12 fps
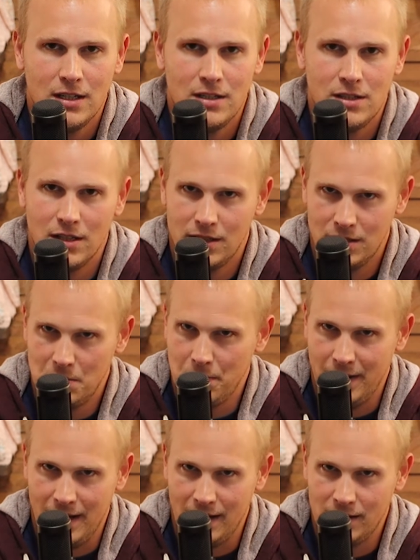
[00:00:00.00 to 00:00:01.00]
does
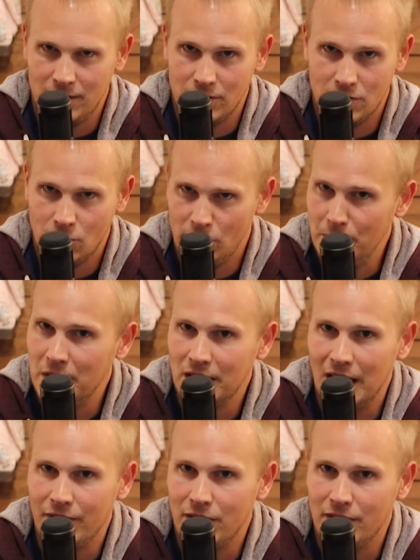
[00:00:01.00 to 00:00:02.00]
impact the screaming
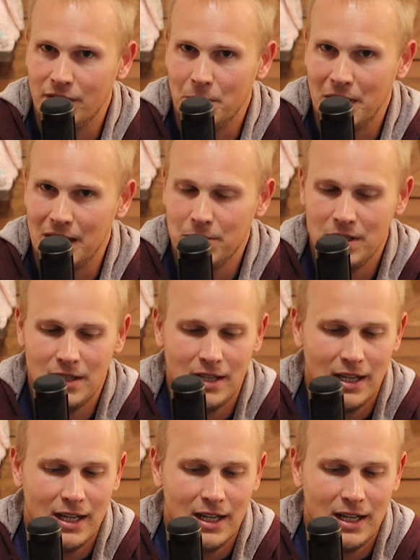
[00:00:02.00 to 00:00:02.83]
level of the baby,